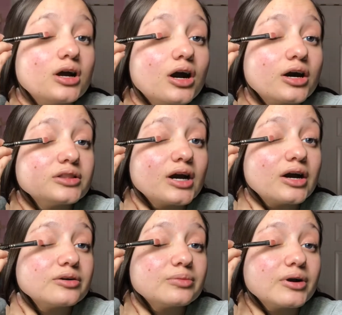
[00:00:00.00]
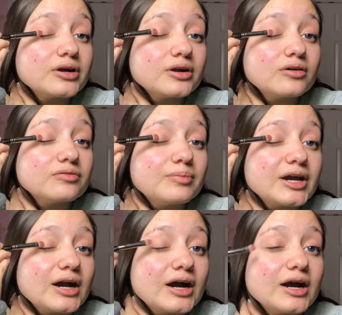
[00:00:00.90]
on the outer part of my
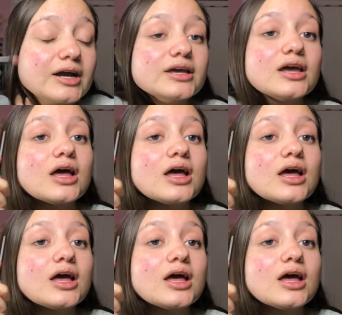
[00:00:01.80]
eye.